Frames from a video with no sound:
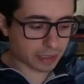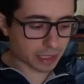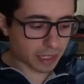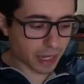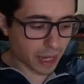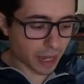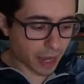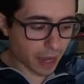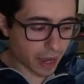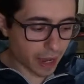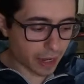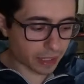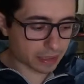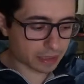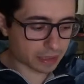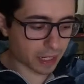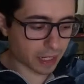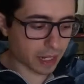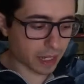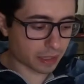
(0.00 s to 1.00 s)
x
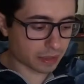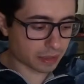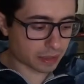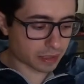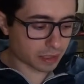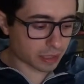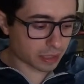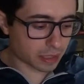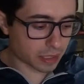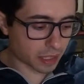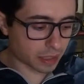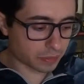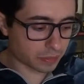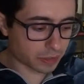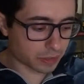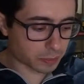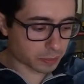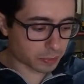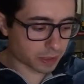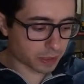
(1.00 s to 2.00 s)
and t, and we
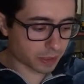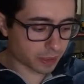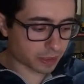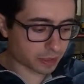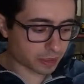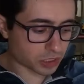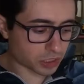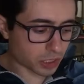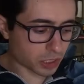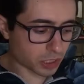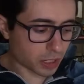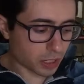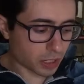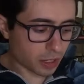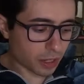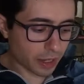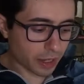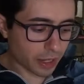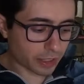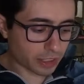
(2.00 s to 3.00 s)
split it.
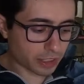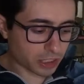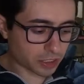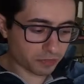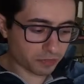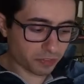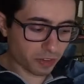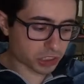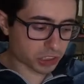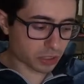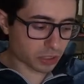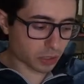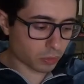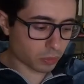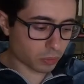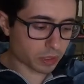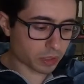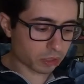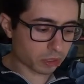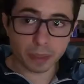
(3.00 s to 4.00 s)
This function
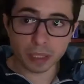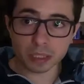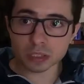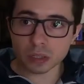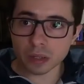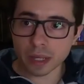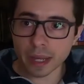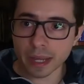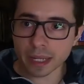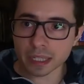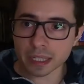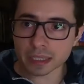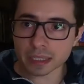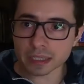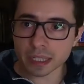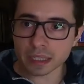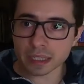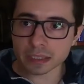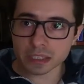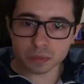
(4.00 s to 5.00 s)
only depends on x,
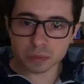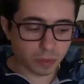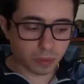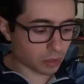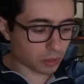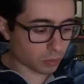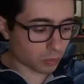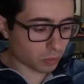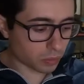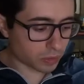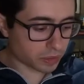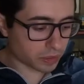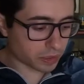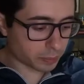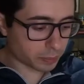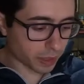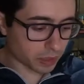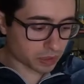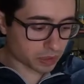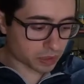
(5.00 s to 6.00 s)
and this one only
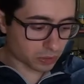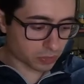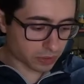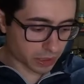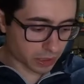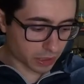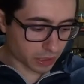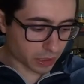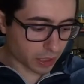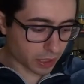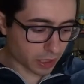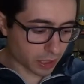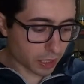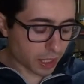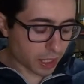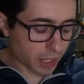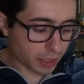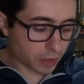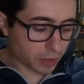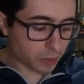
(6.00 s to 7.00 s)
depends on t.
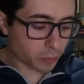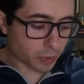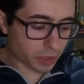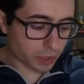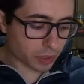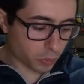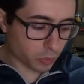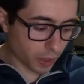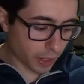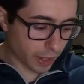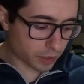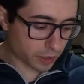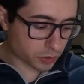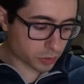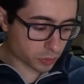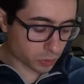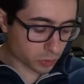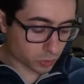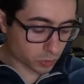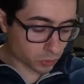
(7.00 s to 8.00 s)
And then we try
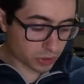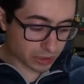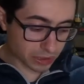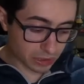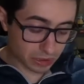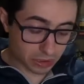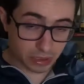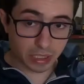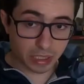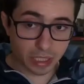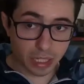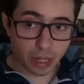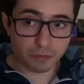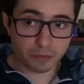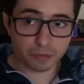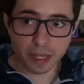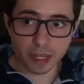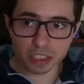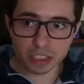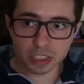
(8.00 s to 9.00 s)
to see if
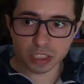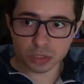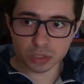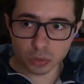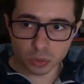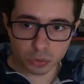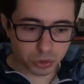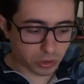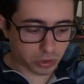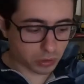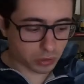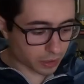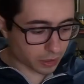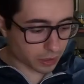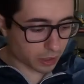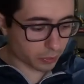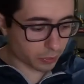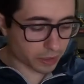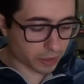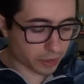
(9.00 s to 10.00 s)
that's a solution and
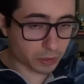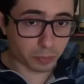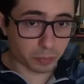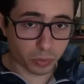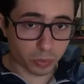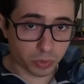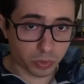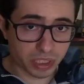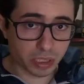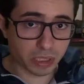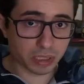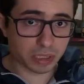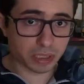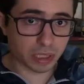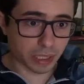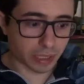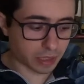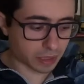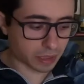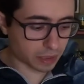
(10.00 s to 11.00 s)
how it proceeds
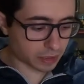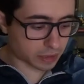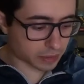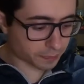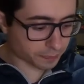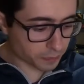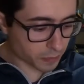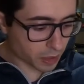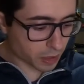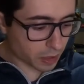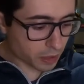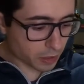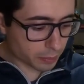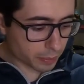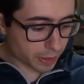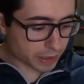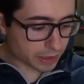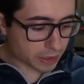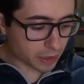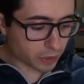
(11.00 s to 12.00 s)
like this.
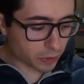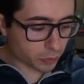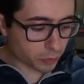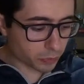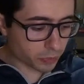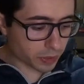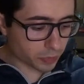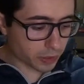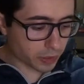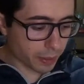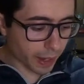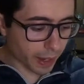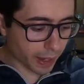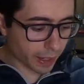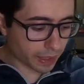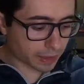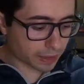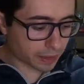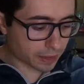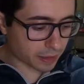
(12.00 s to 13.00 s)
Basically, you feed
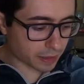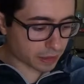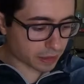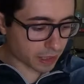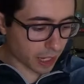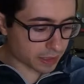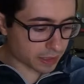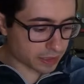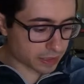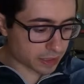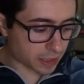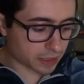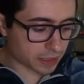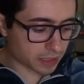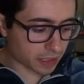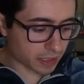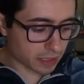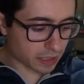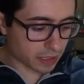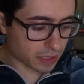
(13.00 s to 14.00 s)
back these ansatz
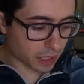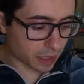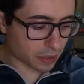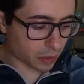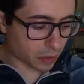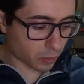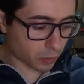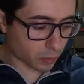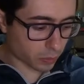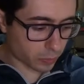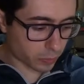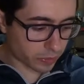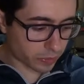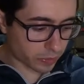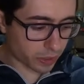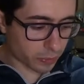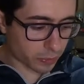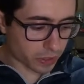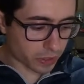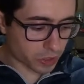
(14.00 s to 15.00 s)
inside our wave
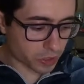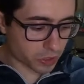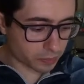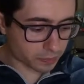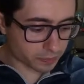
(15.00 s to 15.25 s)
equation,